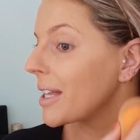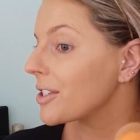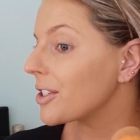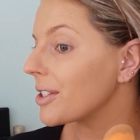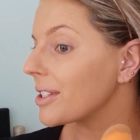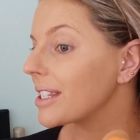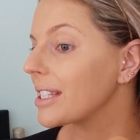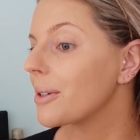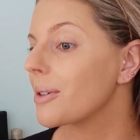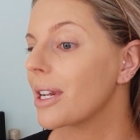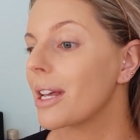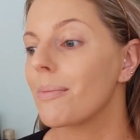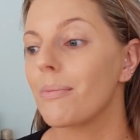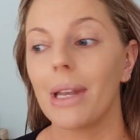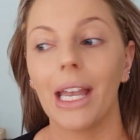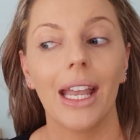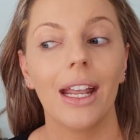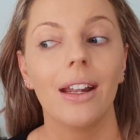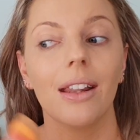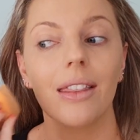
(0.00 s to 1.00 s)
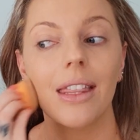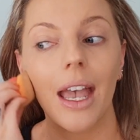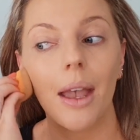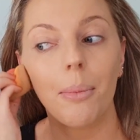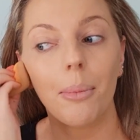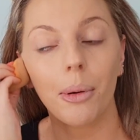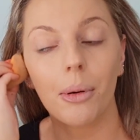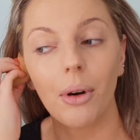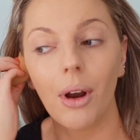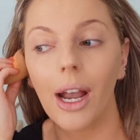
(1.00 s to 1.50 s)
So see what I mean?
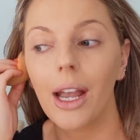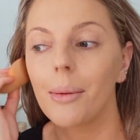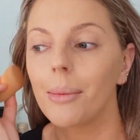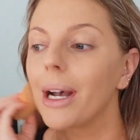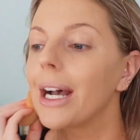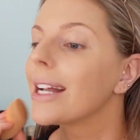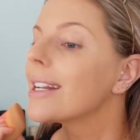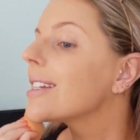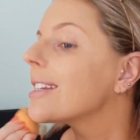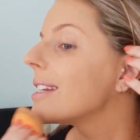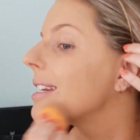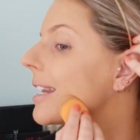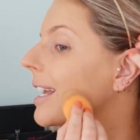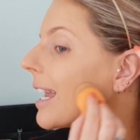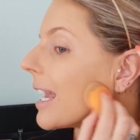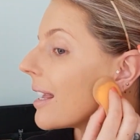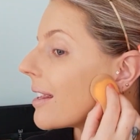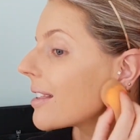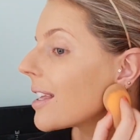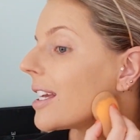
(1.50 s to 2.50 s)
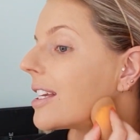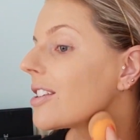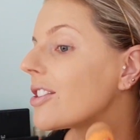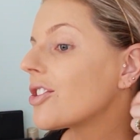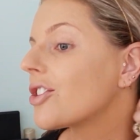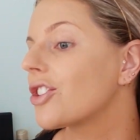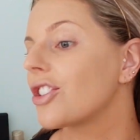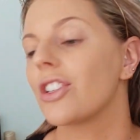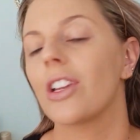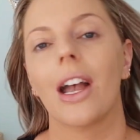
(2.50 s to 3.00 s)
That primer underneath, it
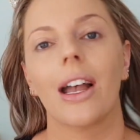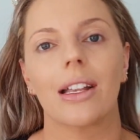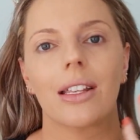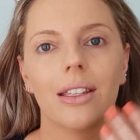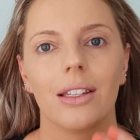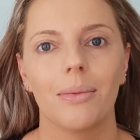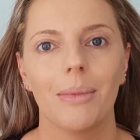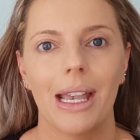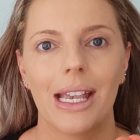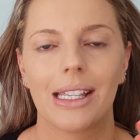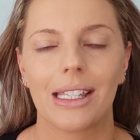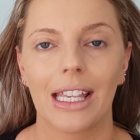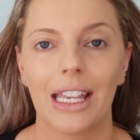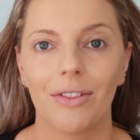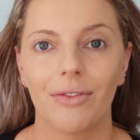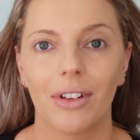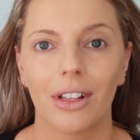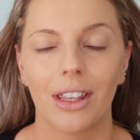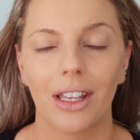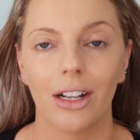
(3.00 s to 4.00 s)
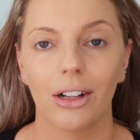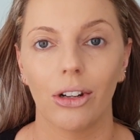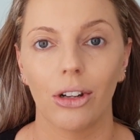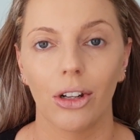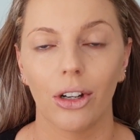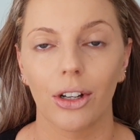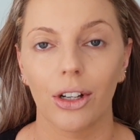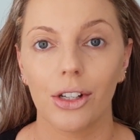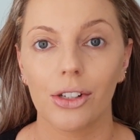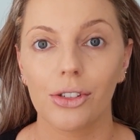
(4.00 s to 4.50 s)
just makes everything
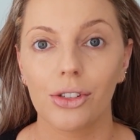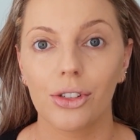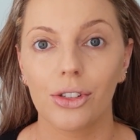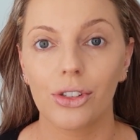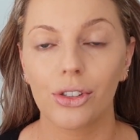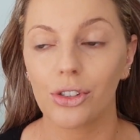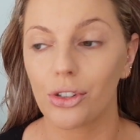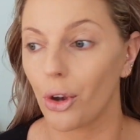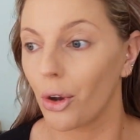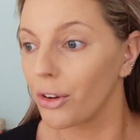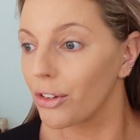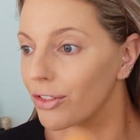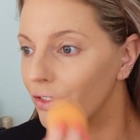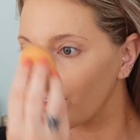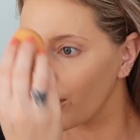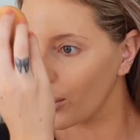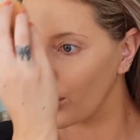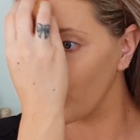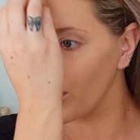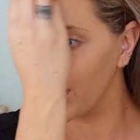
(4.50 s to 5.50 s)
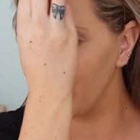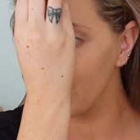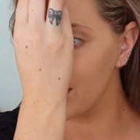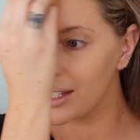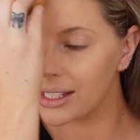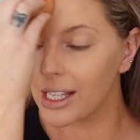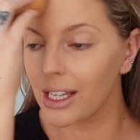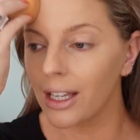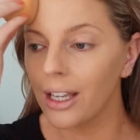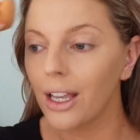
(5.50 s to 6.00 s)
look so
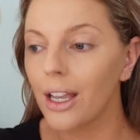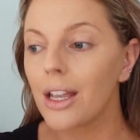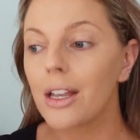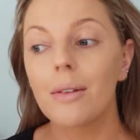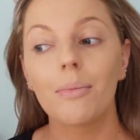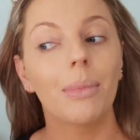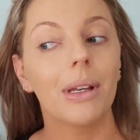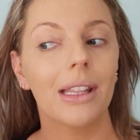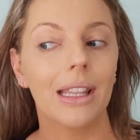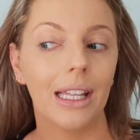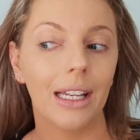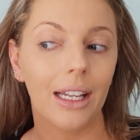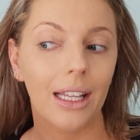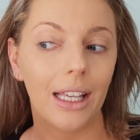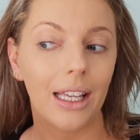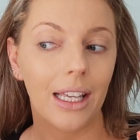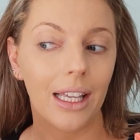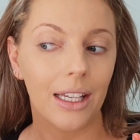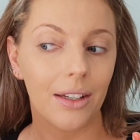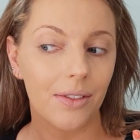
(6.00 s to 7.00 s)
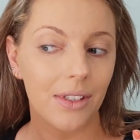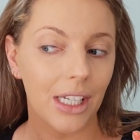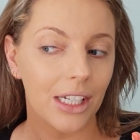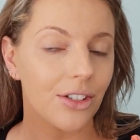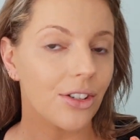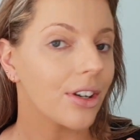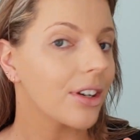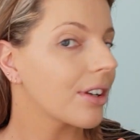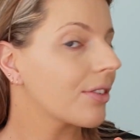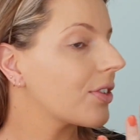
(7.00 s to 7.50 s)
flawless. but then it gives, I
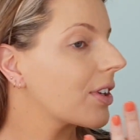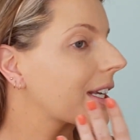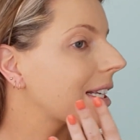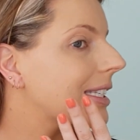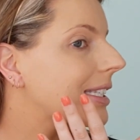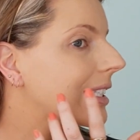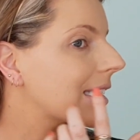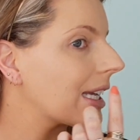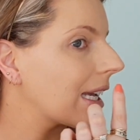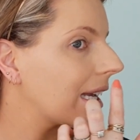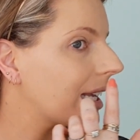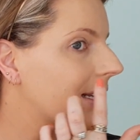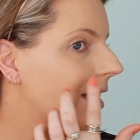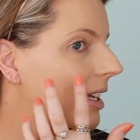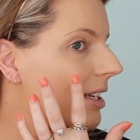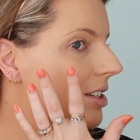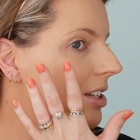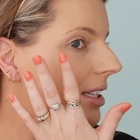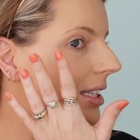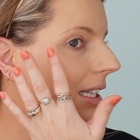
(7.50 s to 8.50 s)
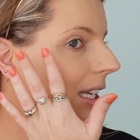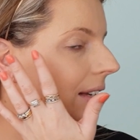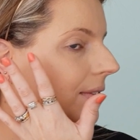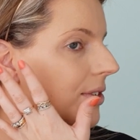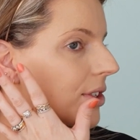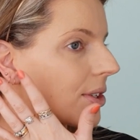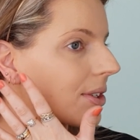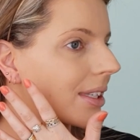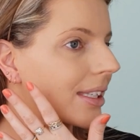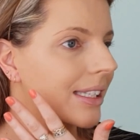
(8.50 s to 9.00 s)
don't know if you can see it, it just
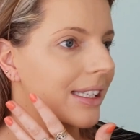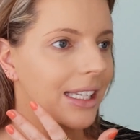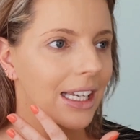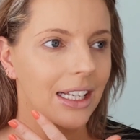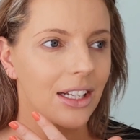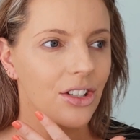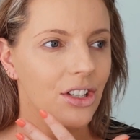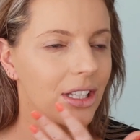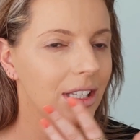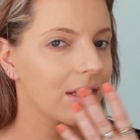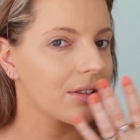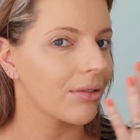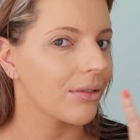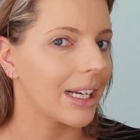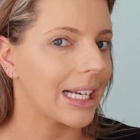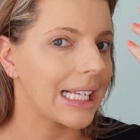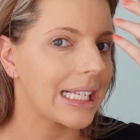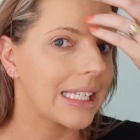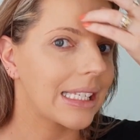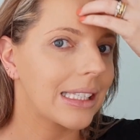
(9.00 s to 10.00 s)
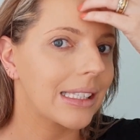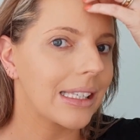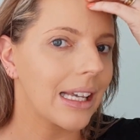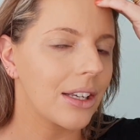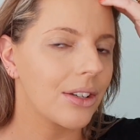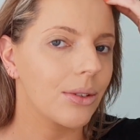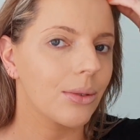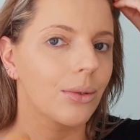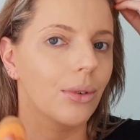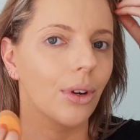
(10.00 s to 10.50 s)
gives your skin just a really
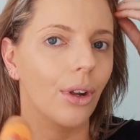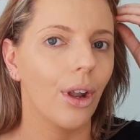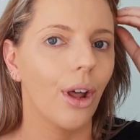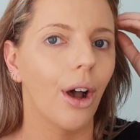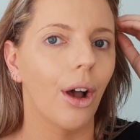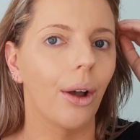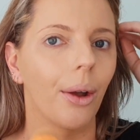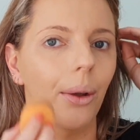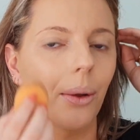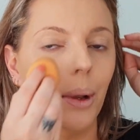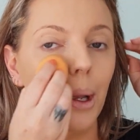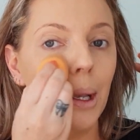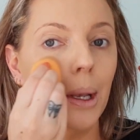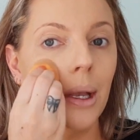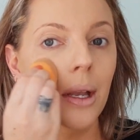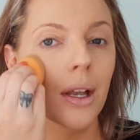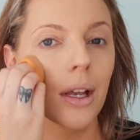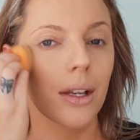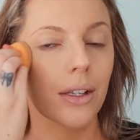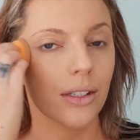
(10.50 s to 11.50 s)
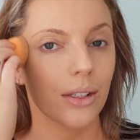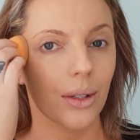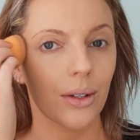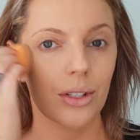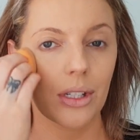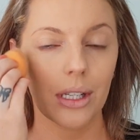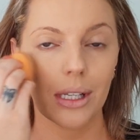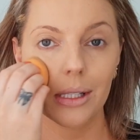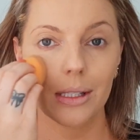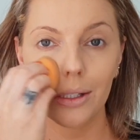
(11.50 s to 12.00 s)
subtle glow. So it
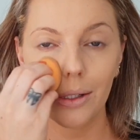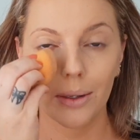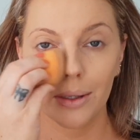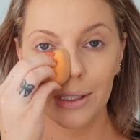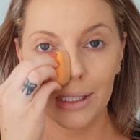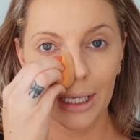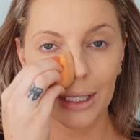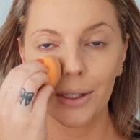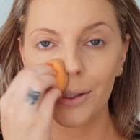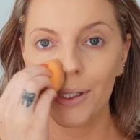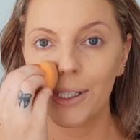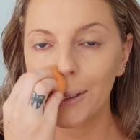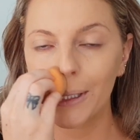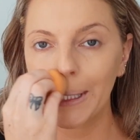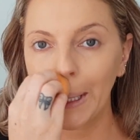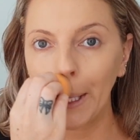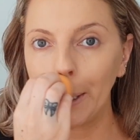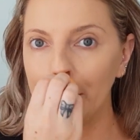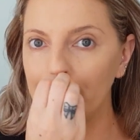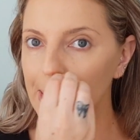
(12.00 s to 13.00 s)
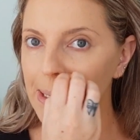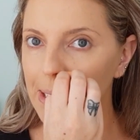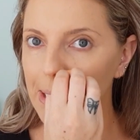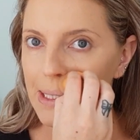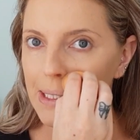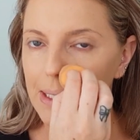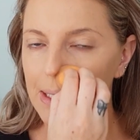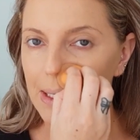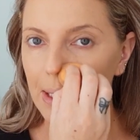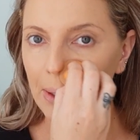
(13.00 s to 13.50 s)
just looks like your skin is
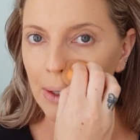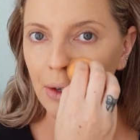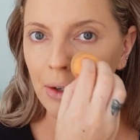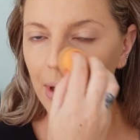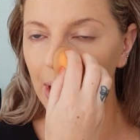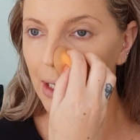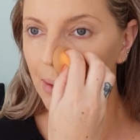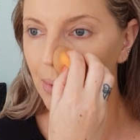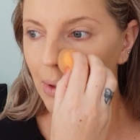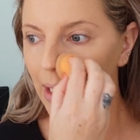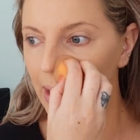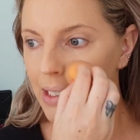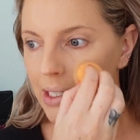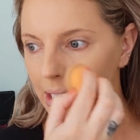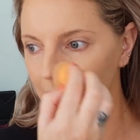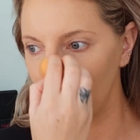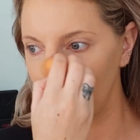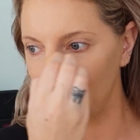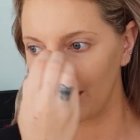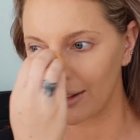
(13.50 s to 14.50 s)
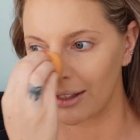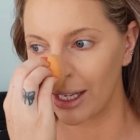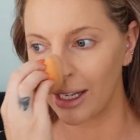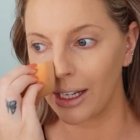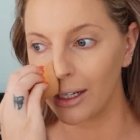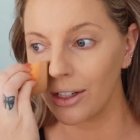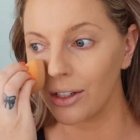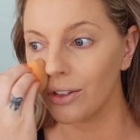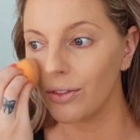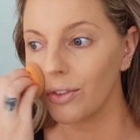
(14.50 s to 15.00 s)
just incredible underneath
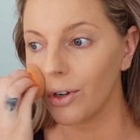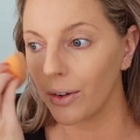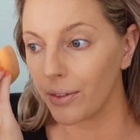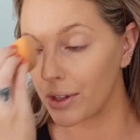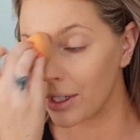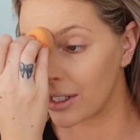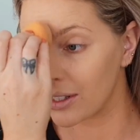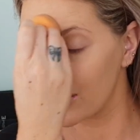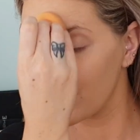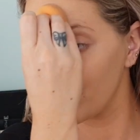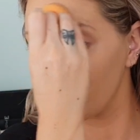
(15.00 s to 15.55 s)
and you've got this